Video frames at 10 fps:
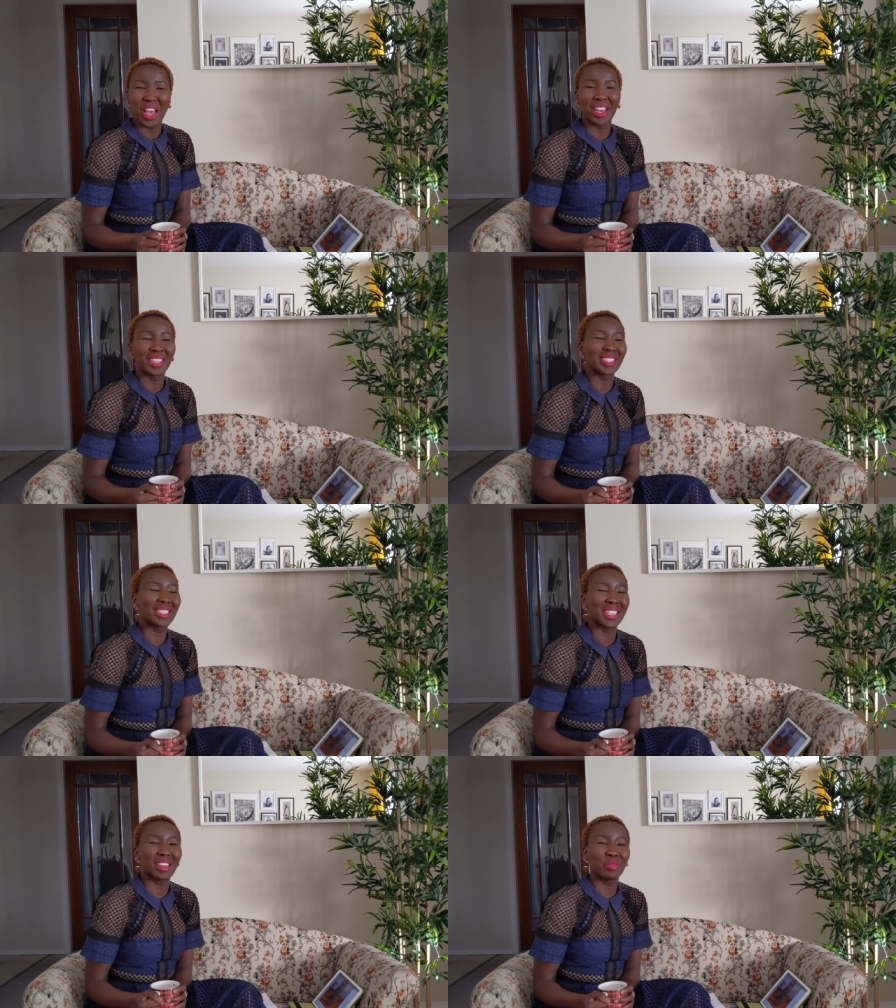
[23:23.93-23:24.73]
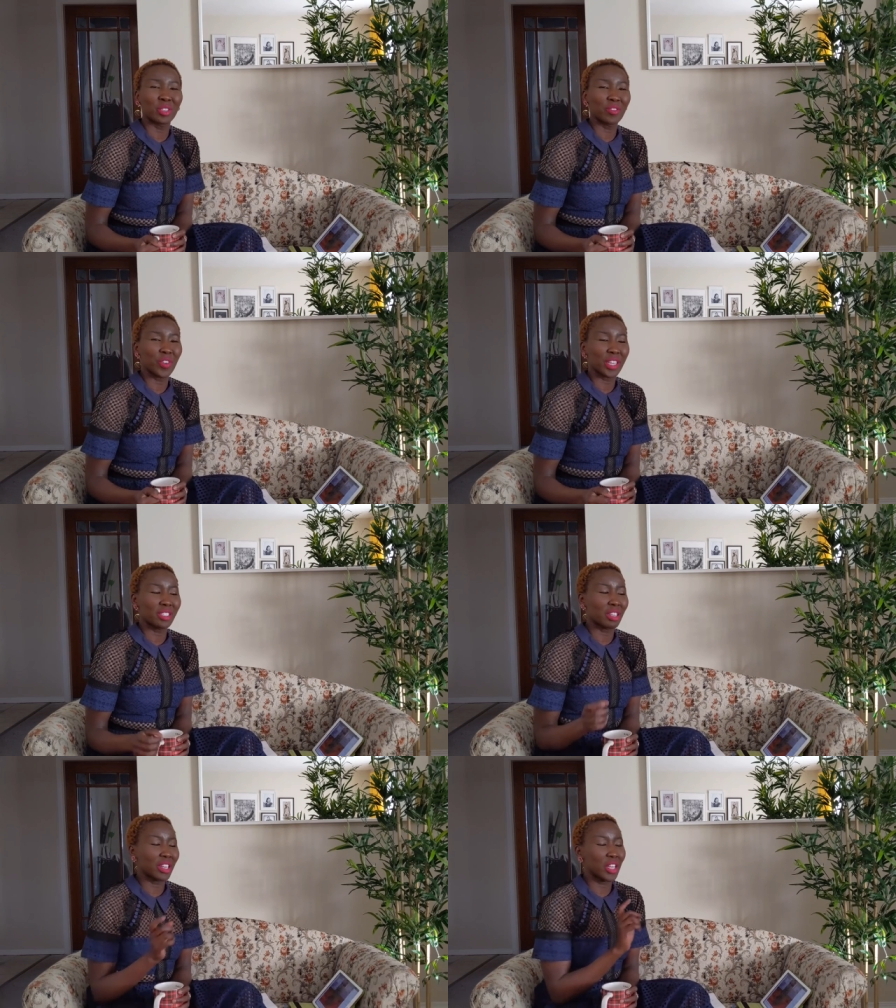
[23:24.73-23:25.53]
And don't
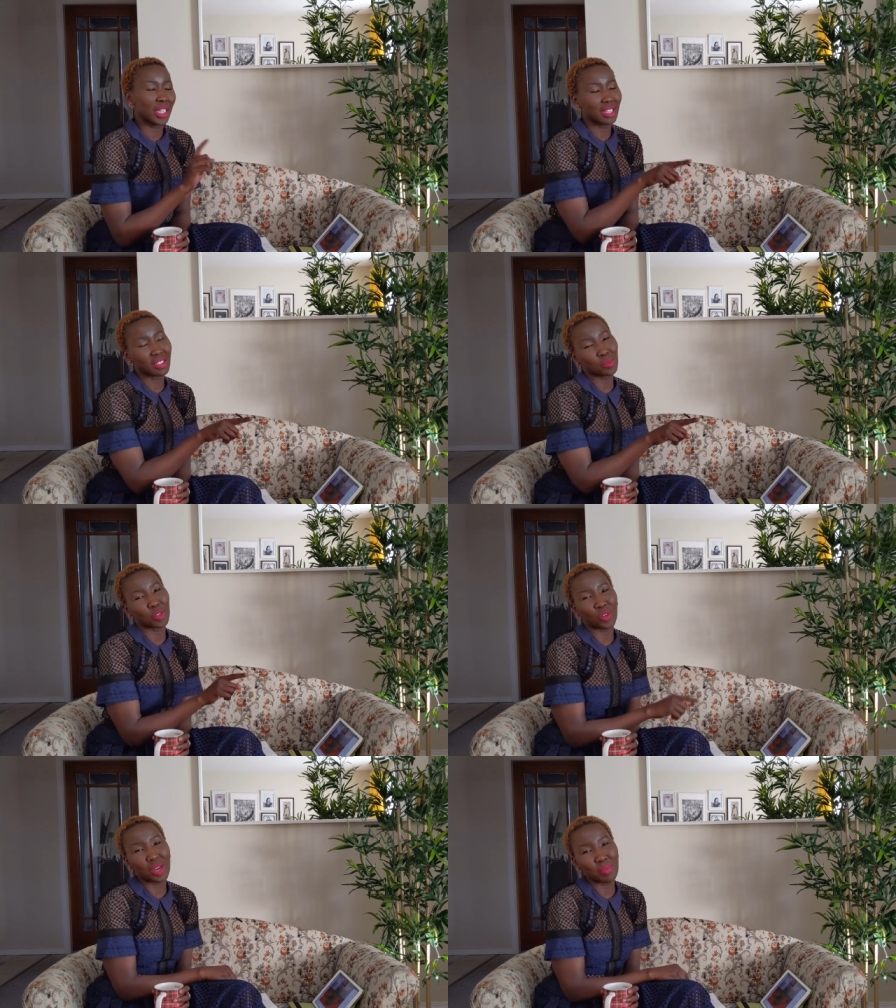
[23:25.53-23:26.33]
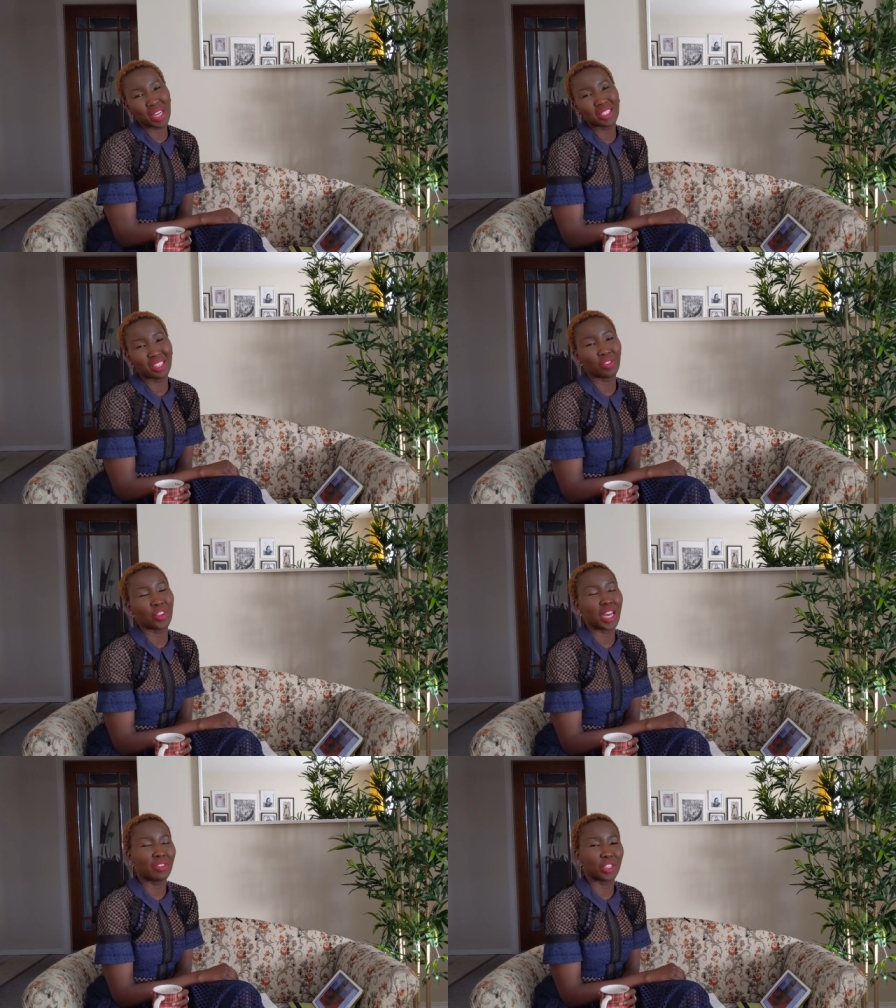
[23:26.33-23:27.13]
forget to hit on that subscribe button if
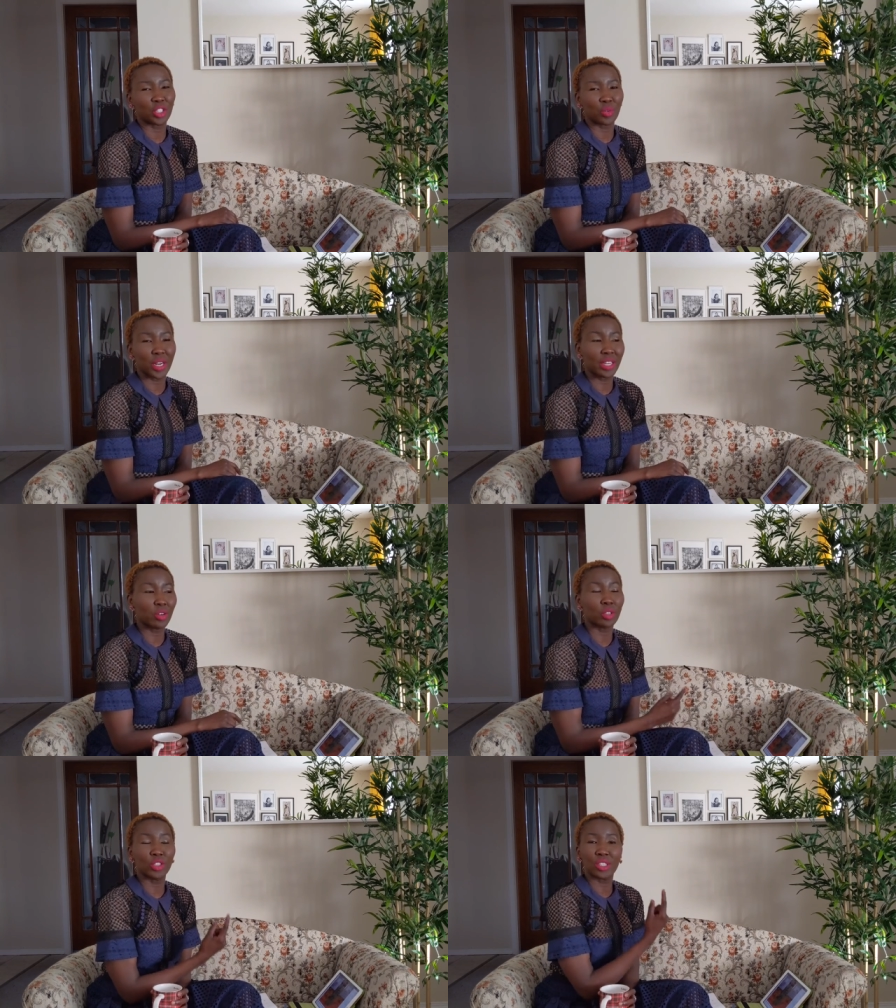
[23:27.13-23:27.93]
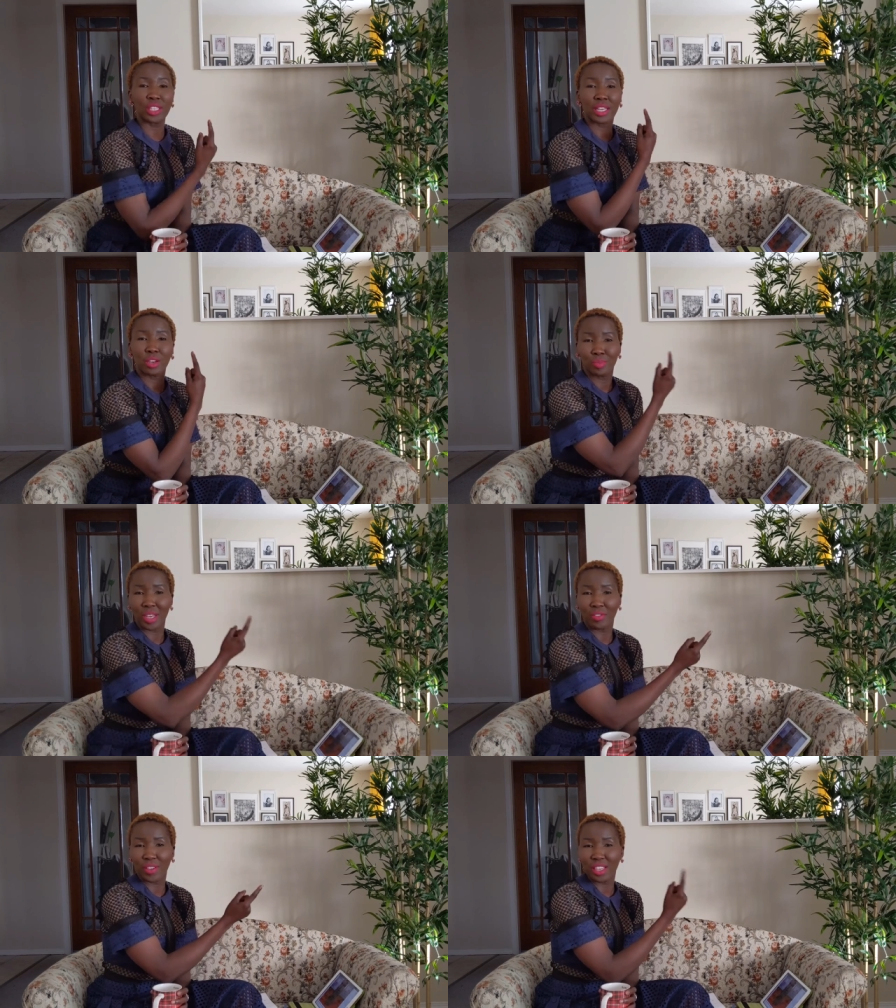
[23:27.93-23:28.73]
you haven't already, or just hit on
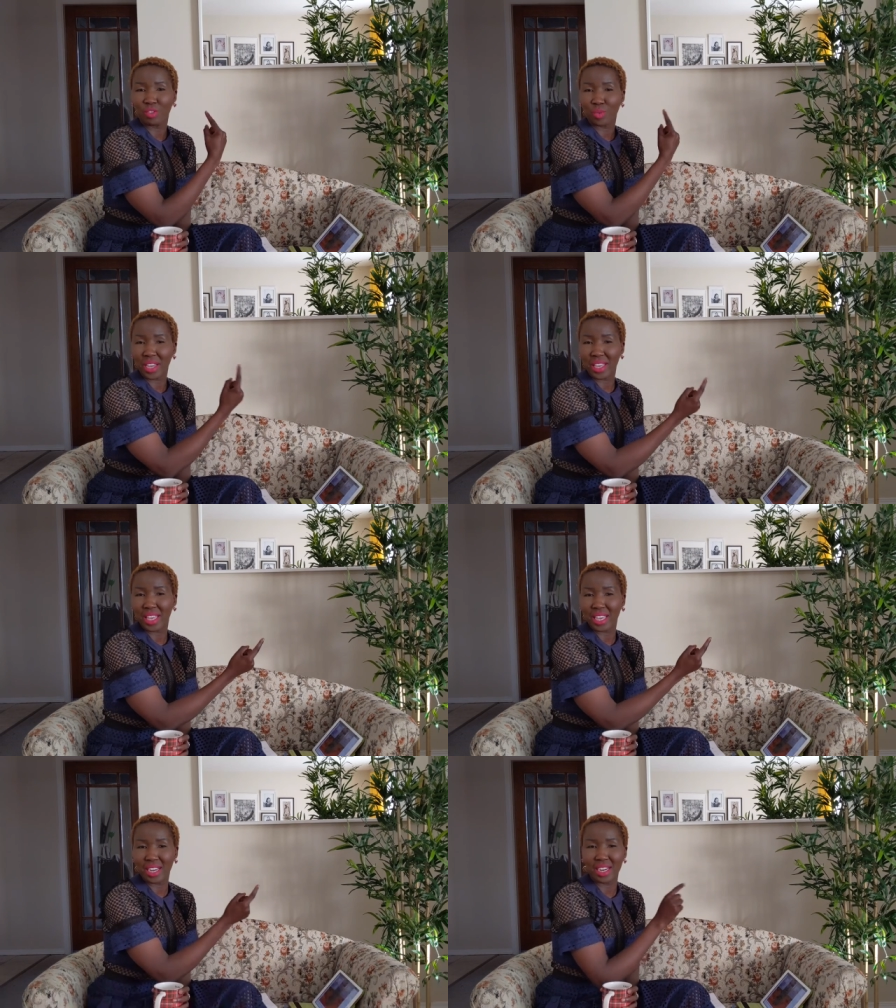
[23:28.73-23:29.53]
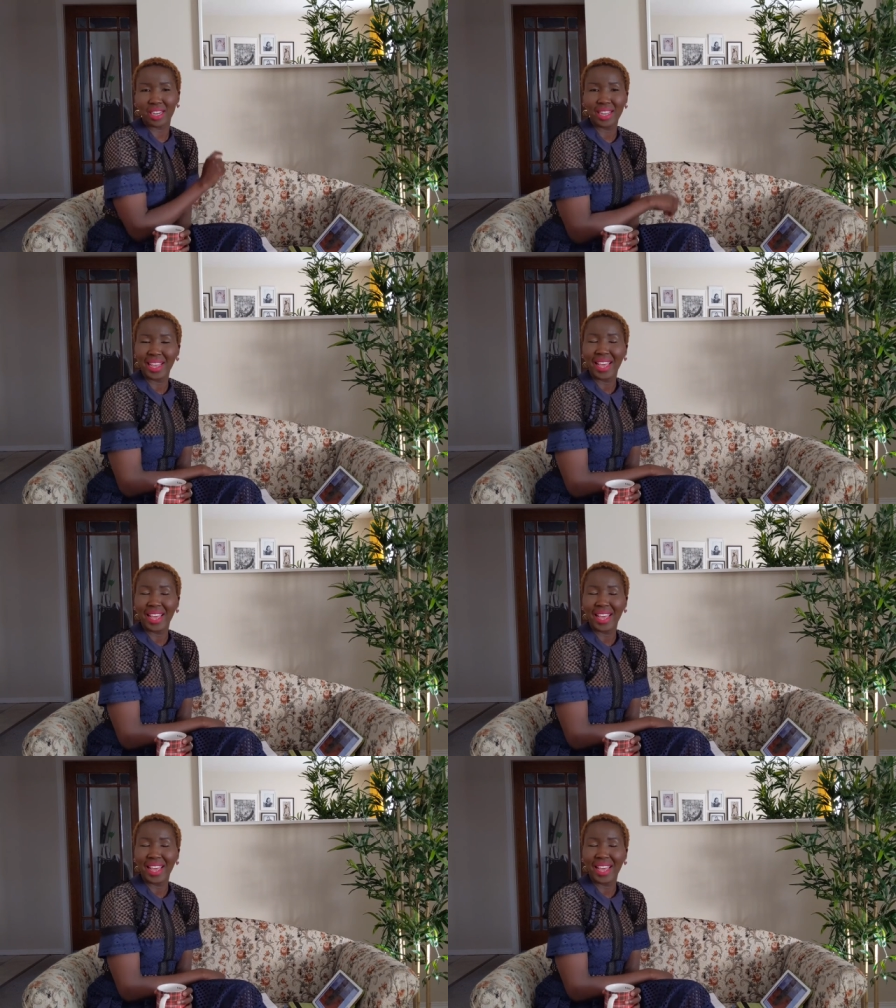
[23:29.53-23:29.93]
my face right here.